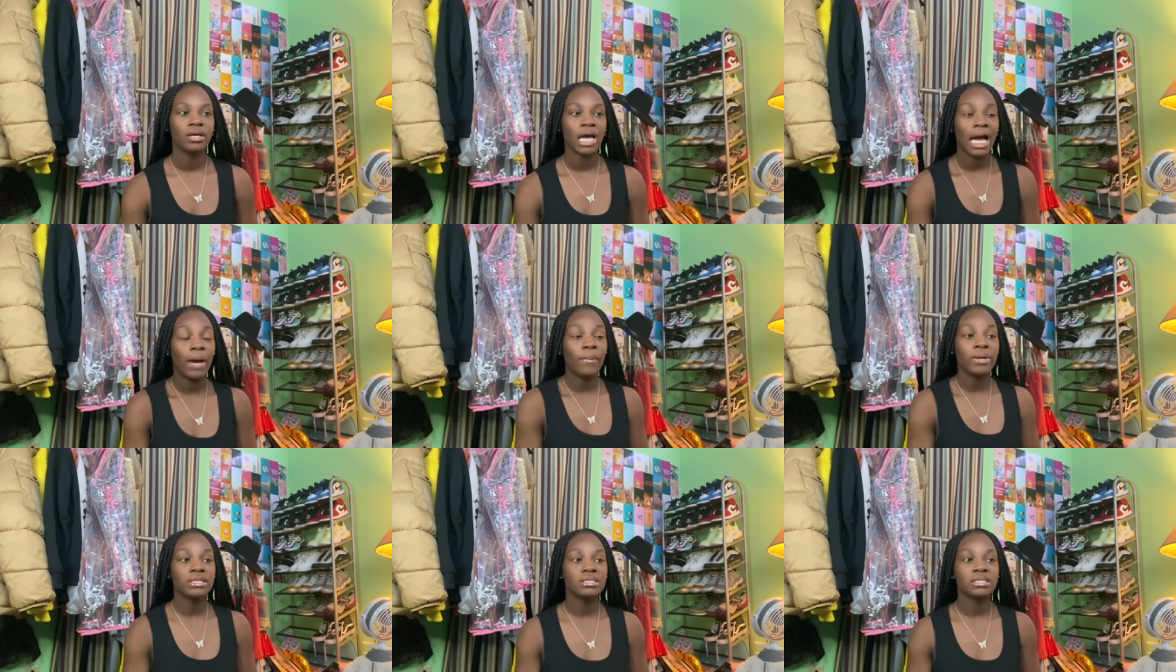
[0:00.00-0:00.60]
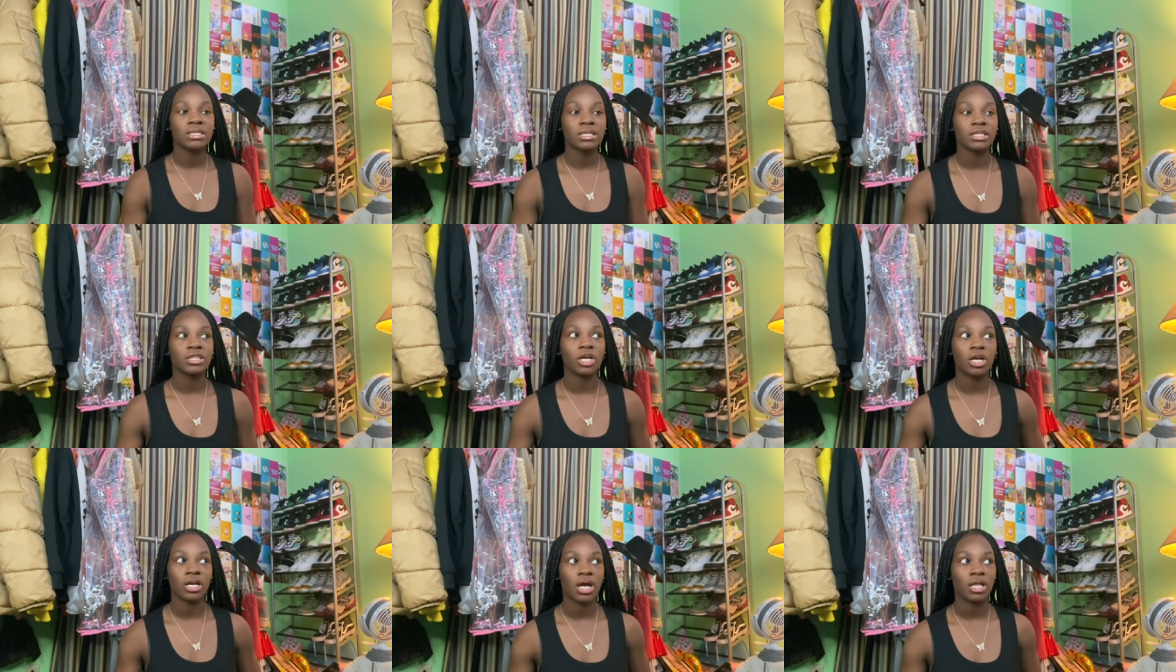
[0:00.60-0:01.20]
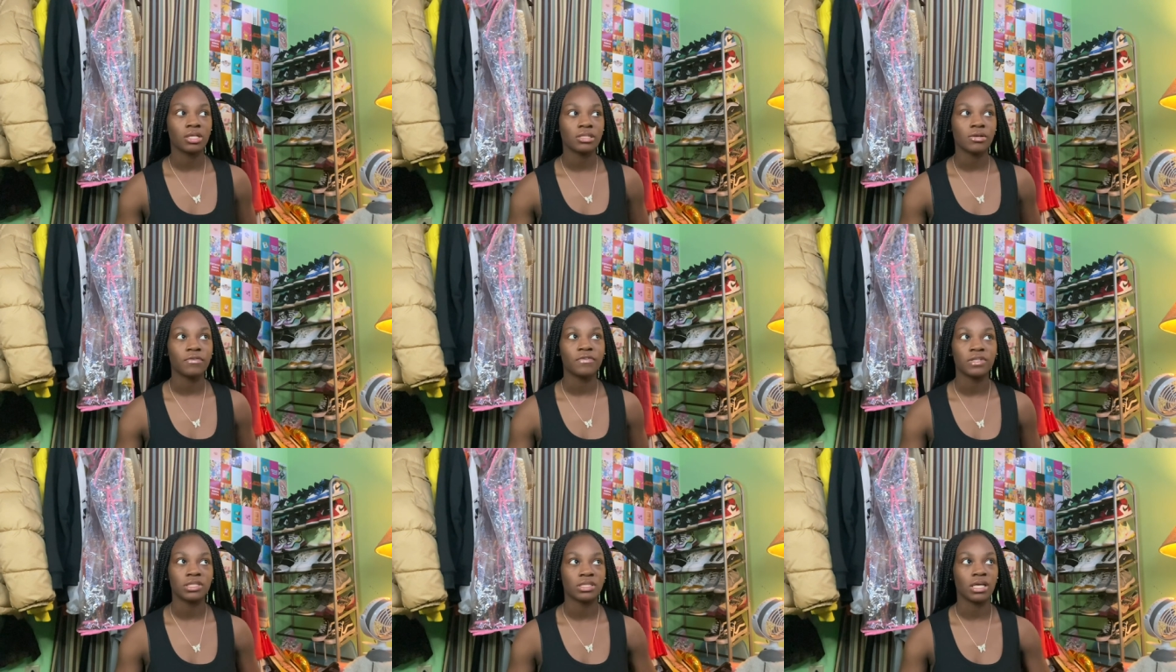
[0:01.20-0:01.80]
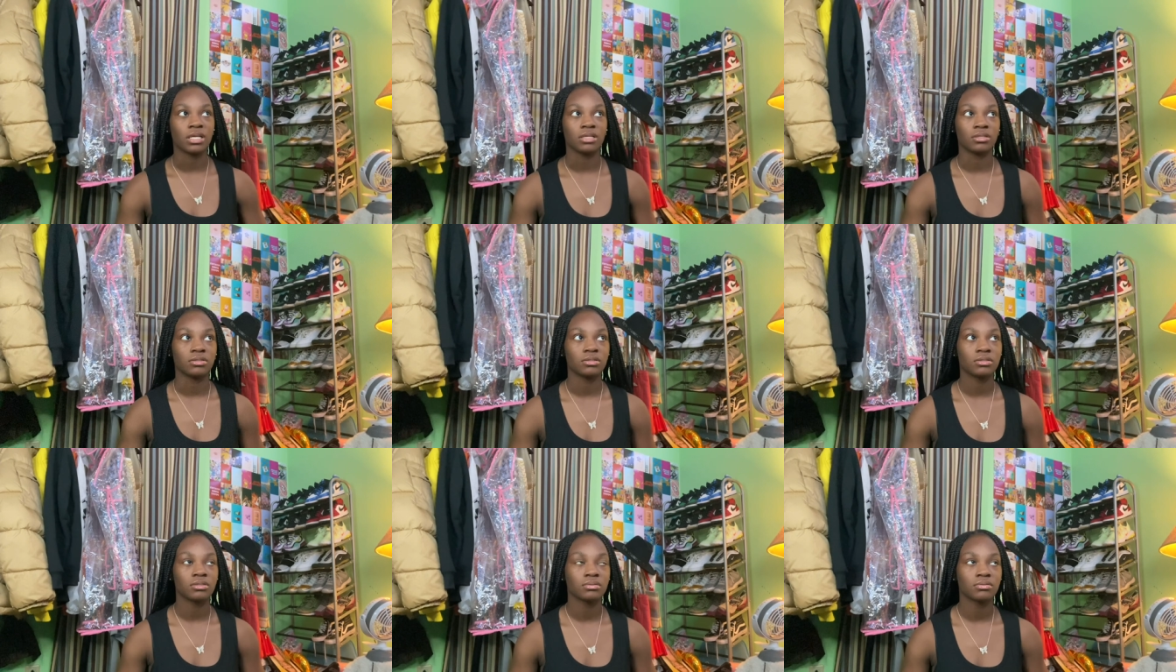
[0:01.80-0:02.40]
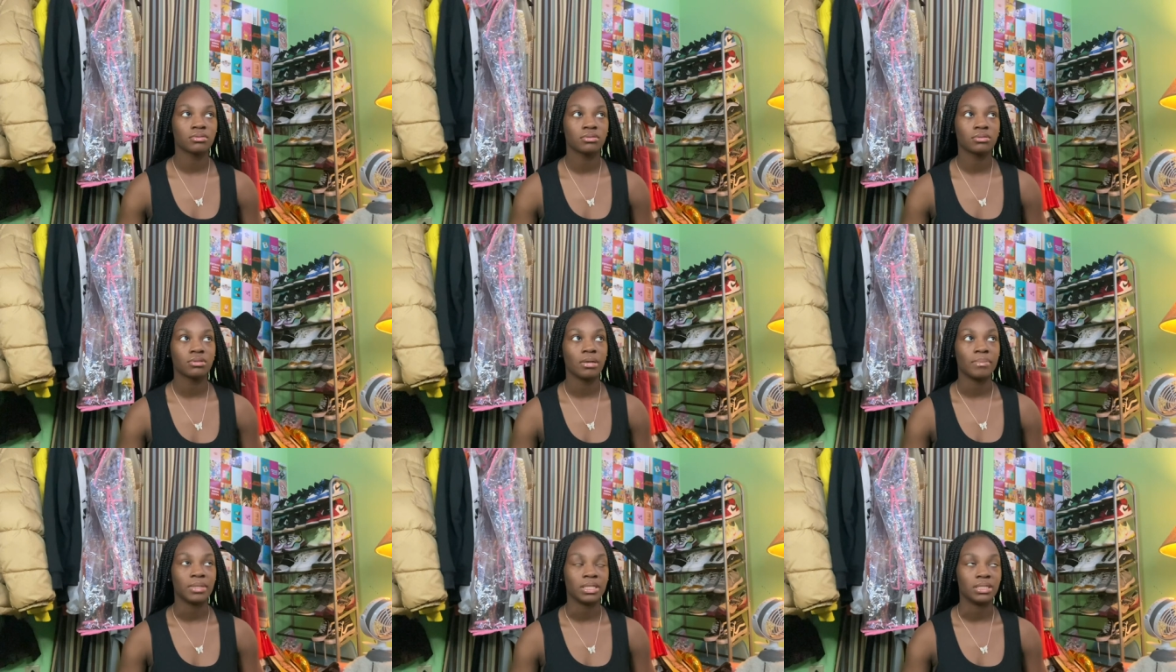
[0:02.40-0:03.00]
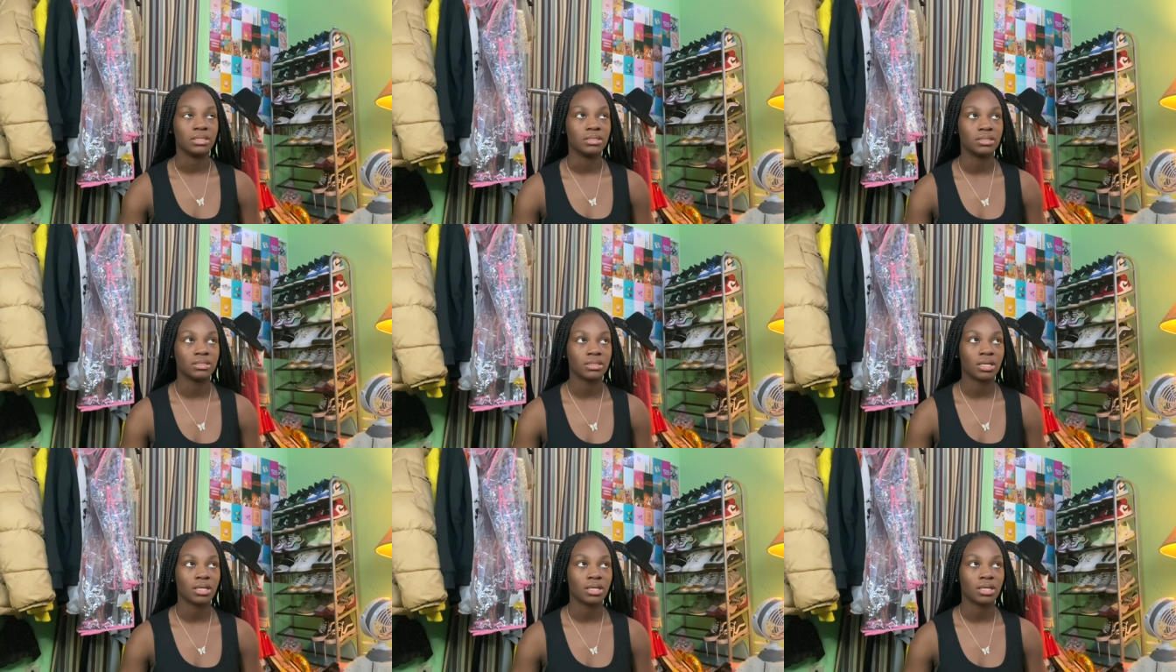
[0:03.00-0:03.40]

I wasted $30 or $15 a piece